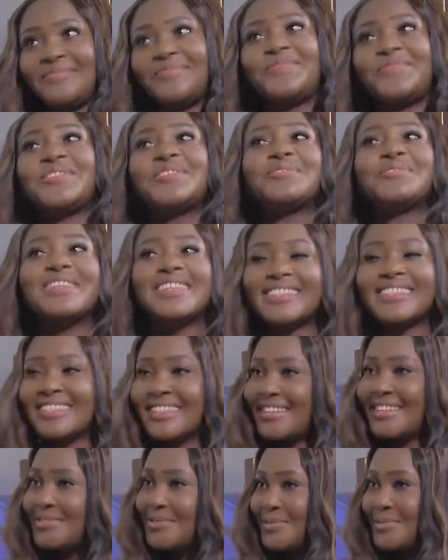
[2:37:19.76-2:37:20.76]
few days
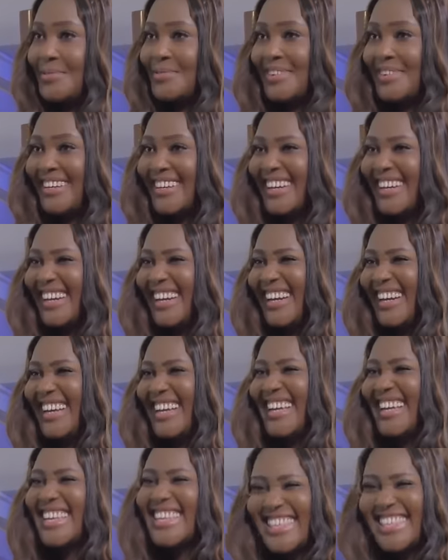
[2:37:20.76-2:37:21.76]
ago. Mm.